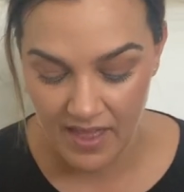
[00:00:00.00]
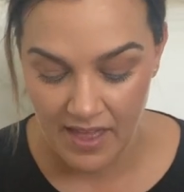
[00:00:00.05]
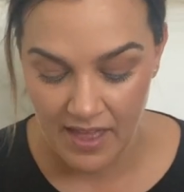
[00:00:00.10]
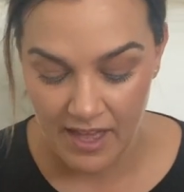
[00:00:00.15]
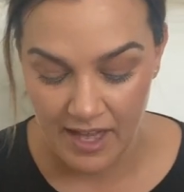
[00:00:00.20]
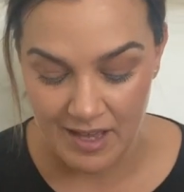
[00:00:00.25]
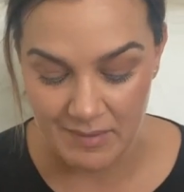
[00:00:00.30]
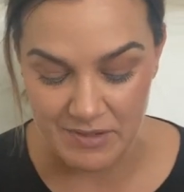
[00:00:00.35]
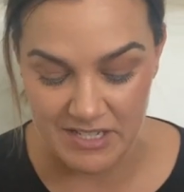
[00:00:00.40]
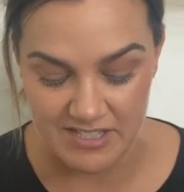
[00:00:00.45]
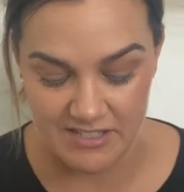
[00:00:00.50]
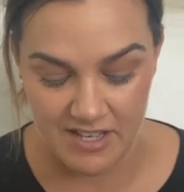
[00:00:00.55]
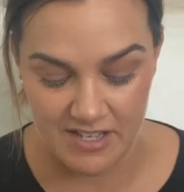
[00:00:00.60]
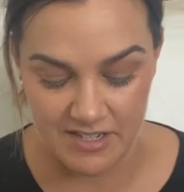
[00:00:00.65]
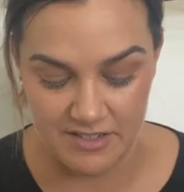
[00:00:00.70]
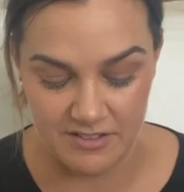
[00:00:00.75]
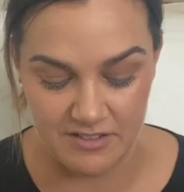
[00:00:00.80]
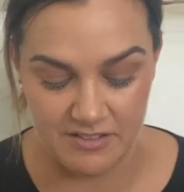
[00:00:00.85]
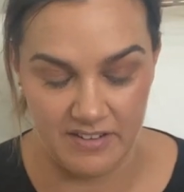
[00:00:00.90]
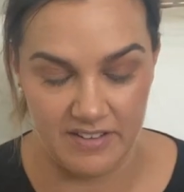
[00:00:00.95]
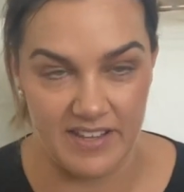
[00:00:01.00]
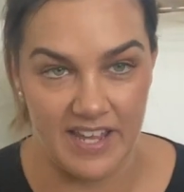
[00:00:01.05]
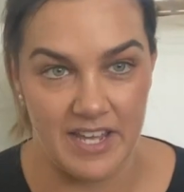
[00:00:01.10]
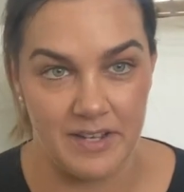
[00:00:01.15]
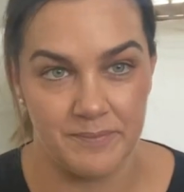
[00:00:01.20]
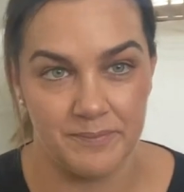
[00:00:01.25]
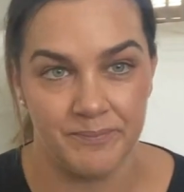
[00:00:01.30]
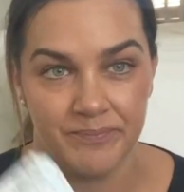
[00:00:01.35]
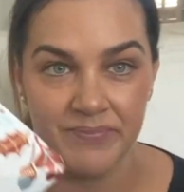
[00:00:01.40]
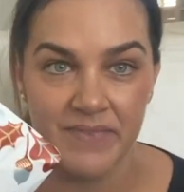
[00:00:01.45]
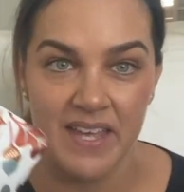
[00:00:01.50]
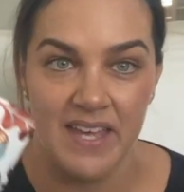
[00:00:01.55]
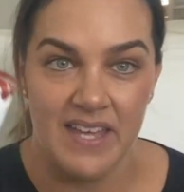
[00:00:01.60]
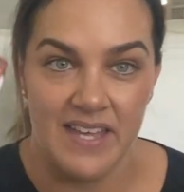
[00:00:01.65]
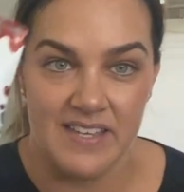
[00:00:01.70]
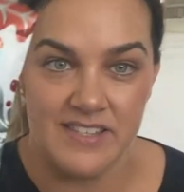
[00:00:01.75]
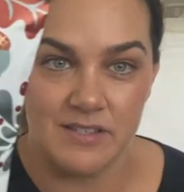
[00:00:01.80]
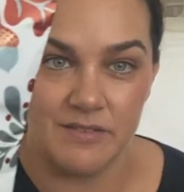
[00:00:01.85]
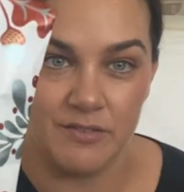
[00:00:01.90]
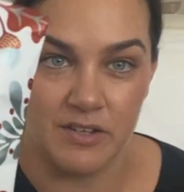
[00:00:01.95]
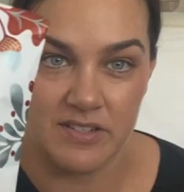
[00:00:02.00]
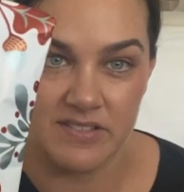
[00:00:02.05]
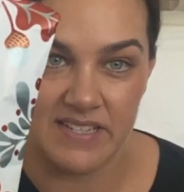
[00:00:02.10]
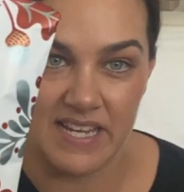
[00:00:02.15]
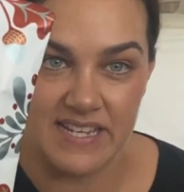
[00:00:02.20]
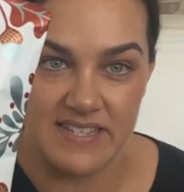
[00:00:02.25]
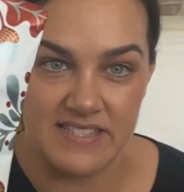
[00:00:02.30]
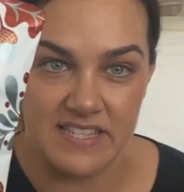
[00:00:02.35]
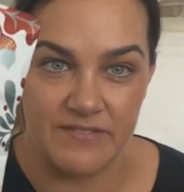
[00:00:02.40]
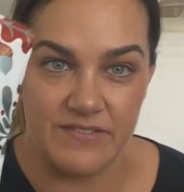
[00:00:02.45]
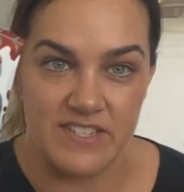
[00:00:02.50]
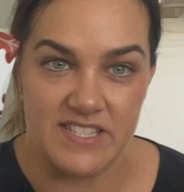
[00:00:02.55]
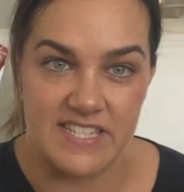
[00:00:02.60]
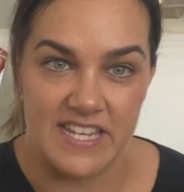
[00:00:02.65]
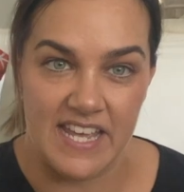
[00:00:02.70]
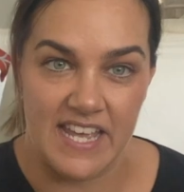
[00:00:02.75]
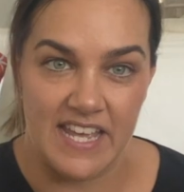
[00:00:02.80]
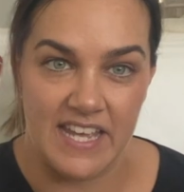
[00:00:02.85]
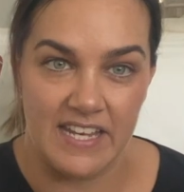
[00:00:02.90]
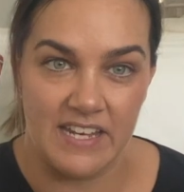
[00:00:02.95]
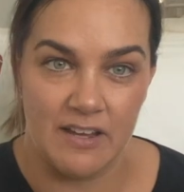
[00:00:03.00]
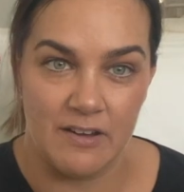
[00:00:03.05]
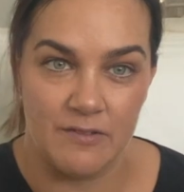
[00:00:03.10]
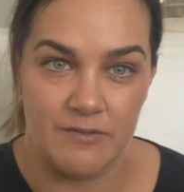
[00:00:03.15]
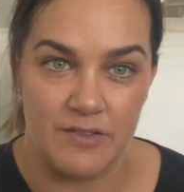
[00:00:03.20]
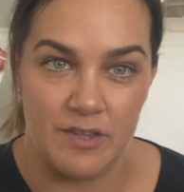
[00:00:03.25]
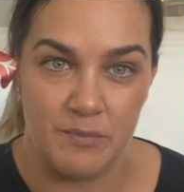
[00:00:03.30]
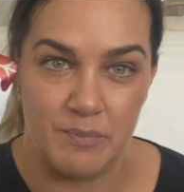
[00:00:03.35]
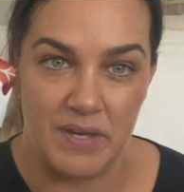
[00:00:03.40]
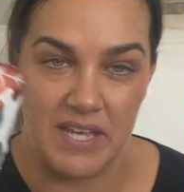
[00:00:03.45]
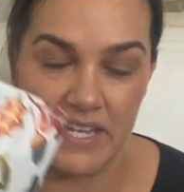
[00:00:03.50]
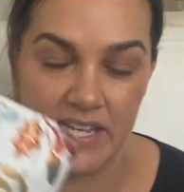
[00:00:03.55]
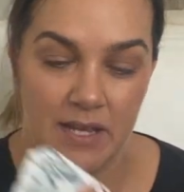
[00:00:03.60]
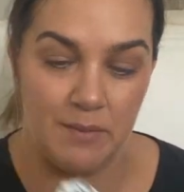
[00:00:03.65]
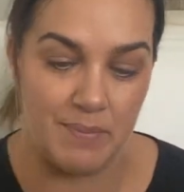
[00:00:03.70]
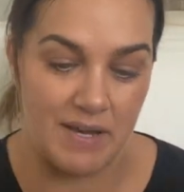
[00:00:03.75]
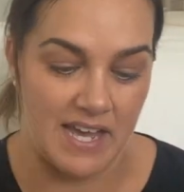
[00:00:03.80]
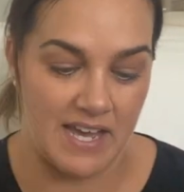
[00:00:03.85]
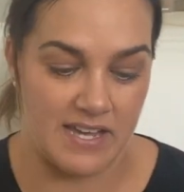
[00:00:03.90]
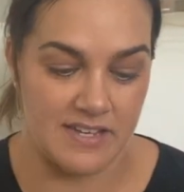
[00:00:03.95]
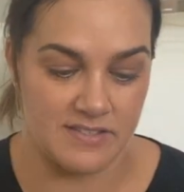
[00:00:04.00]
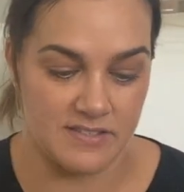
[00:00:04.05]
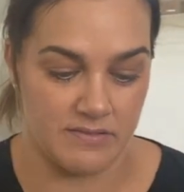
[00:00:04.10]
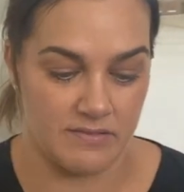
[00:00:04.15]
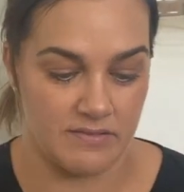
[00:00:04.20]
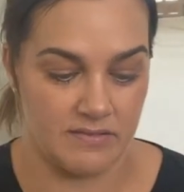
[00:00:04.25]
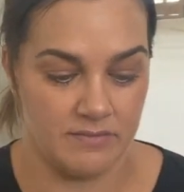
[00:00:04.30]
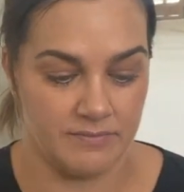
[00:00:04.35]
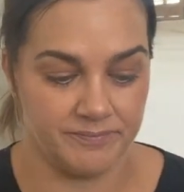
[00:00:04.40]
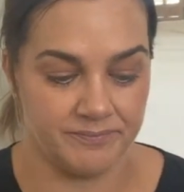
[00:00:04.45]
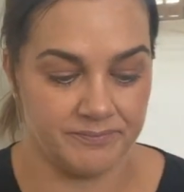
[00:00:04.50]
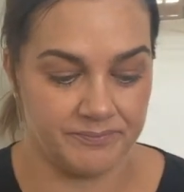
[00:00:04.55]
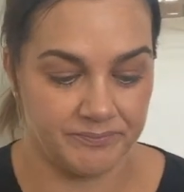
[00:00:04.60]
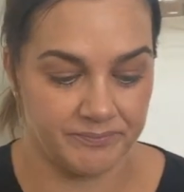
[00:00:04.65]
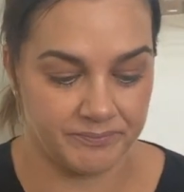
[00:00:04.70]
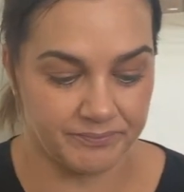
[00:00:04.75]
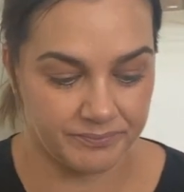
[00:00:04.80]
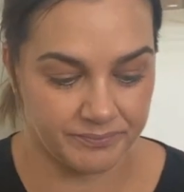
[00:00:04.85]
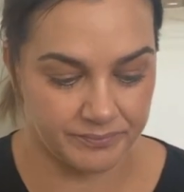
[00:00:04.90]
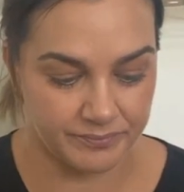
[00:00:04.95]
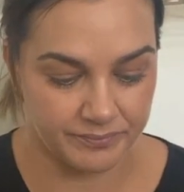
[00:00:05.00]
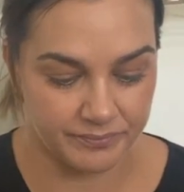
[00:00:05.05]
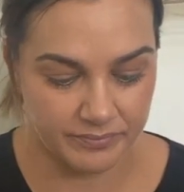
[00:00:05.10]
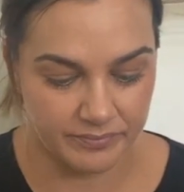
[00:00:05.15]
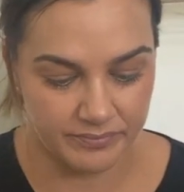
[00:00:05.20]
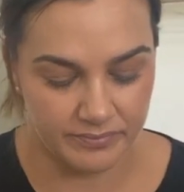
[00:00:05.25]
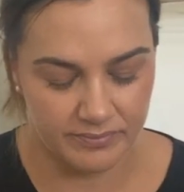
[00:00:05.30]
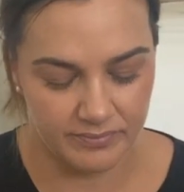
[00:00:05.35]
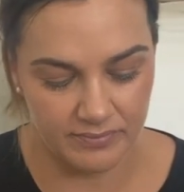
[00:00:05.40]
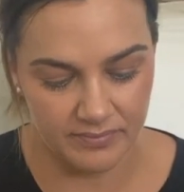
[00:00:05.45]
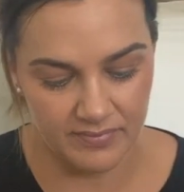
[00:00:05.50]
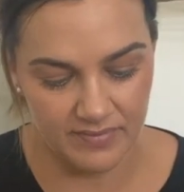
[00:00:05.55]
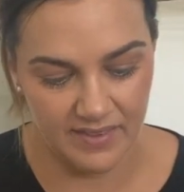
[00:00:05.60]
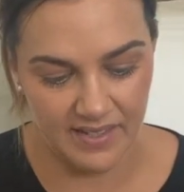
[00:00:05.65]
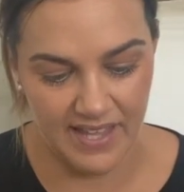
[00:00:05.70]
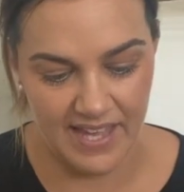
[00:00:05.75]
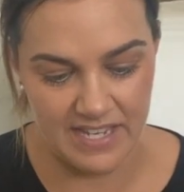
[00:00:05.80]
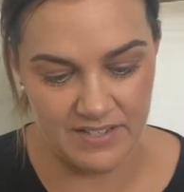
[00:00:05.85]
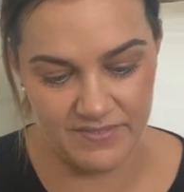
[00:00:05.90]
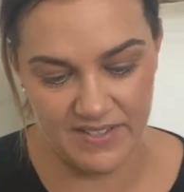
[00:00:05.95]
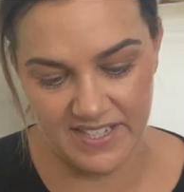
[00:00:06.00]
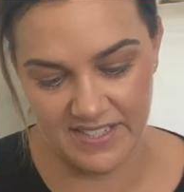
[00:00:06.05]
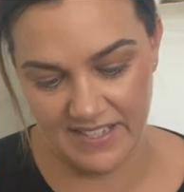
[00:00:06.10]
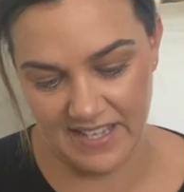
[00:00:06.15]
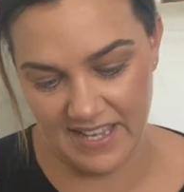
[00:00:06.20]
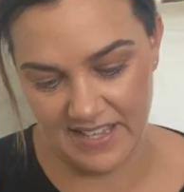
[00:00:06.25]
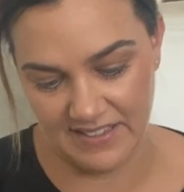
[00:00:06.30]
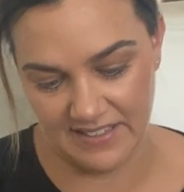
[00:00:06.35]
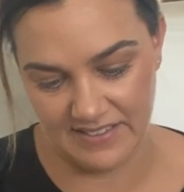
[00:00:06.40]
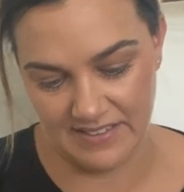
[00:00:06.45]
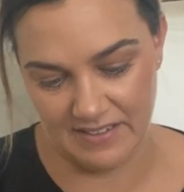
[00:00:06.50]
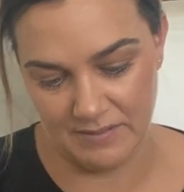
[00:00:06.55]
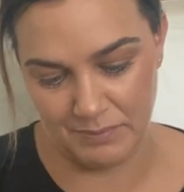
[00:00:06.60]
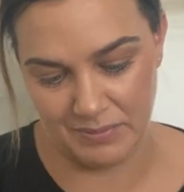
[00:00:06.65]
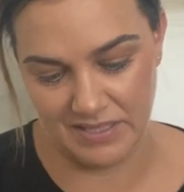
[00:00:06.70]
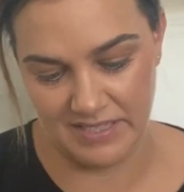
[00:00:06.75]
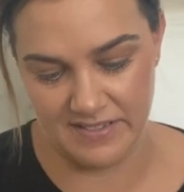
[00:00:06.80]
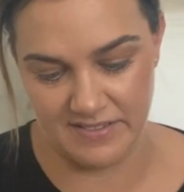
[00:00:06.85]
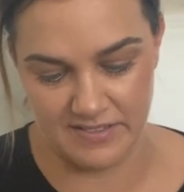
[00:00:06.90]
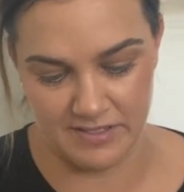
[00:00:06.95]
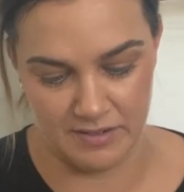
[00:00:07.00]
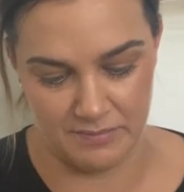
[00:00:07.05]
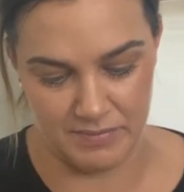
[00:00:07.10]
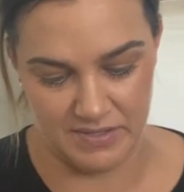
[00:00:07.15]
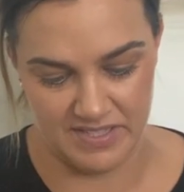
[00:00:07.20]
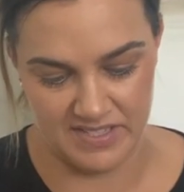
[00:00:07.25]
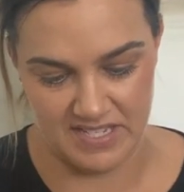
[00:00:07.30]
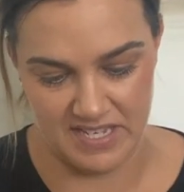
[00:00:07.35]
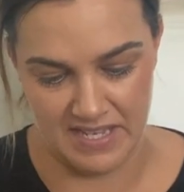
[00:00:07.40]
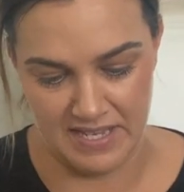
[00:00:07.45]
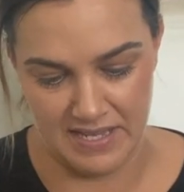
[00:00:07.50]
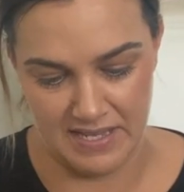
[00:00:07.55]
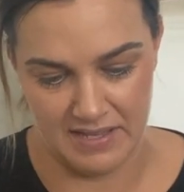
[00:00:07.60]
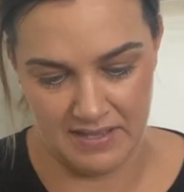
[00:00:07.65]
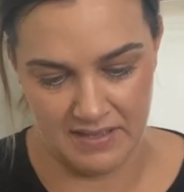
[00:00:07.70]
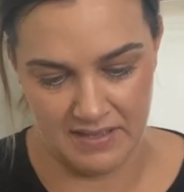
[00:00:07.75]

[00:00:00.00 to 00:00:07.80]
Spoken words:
I'm excited to do that. So I've got day 17 of the Peony Parcel advent calendar. Please don't be tea.